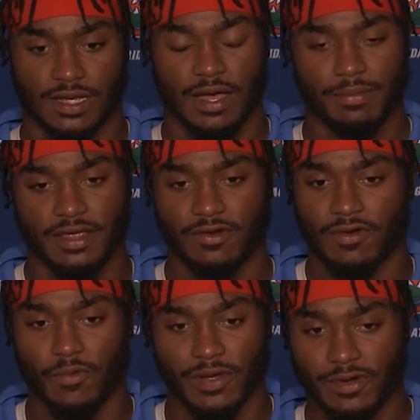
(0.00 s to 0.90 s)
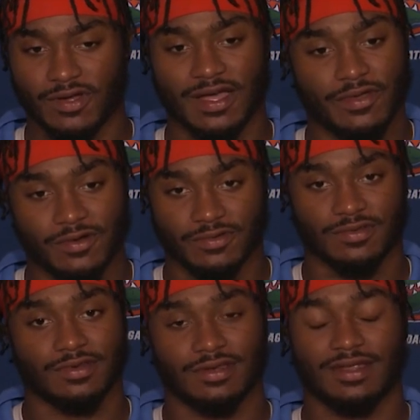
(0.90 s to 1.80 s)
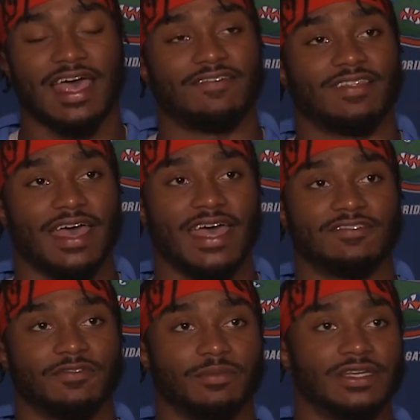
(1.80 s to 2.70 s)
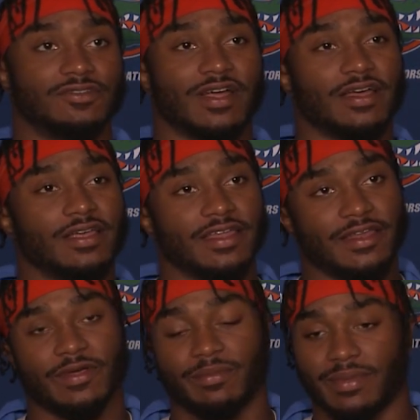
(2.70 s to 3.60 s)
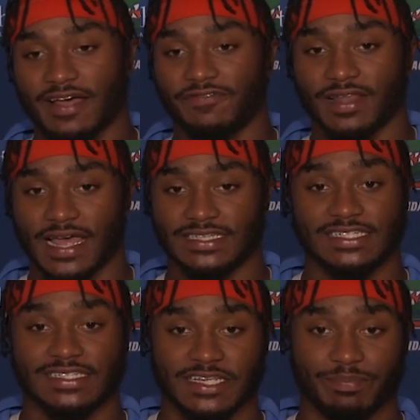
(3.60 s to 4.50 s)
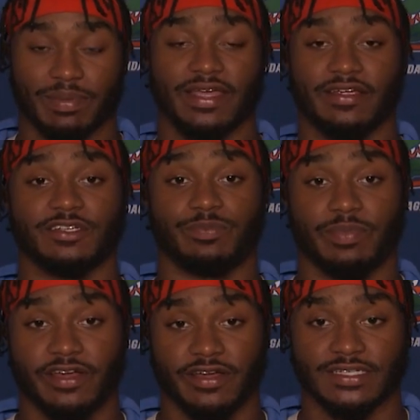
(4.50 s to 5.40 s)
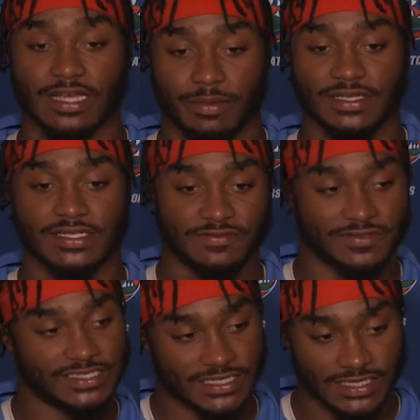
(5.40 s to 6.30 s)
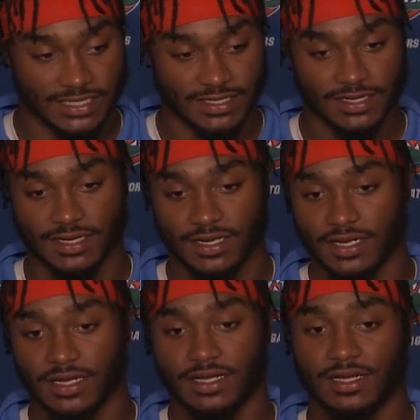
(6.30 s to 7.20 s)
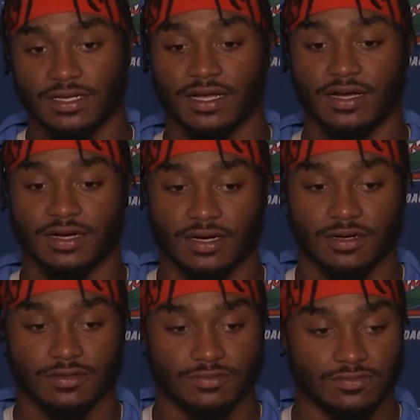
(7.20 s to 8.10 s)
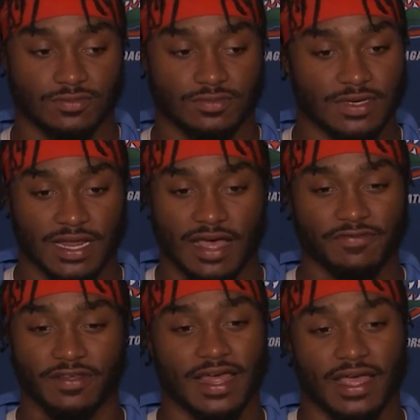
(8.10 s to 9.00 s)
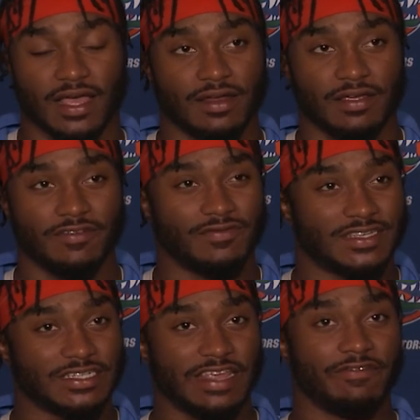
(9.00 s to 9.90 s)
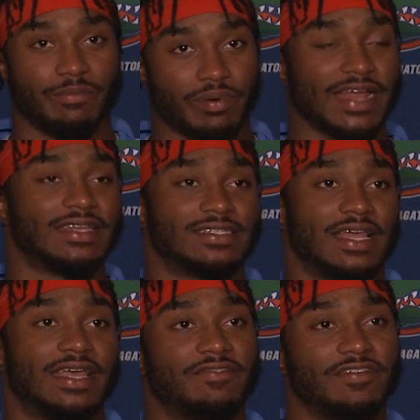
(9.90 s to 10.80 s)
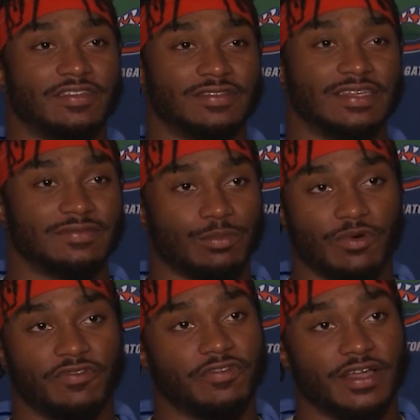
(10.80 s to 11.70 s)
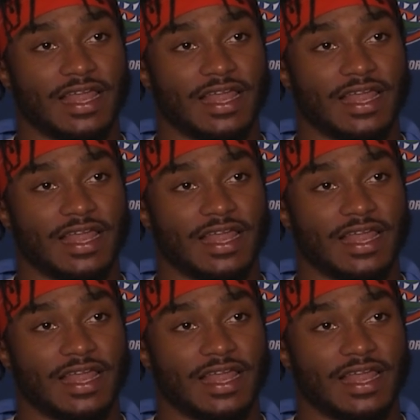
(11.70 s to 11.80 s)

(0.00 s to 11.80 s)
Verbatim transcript: I mean, uh, we don't we don't have to ask for much around here anyway. But I feel like just the player experience coming to the facility. Uh, I feel like it, just even practice, like if it's, it's more fun.